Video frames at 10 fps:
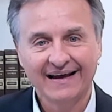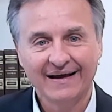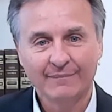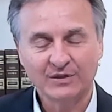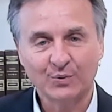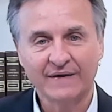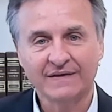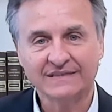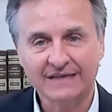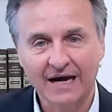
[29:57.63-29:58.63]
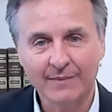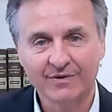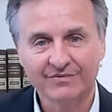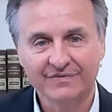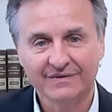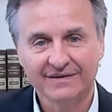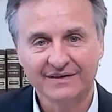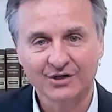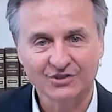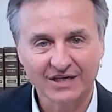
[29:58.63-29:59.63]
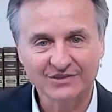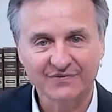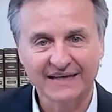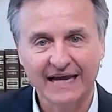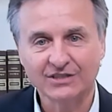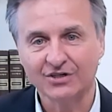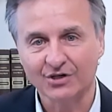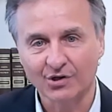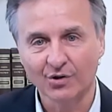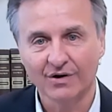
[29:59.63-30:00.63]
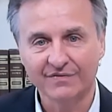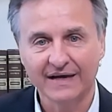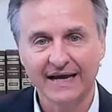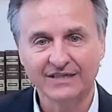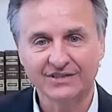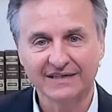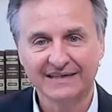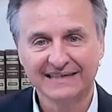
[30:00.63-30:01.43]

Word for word: between this time of your justification, your glorification,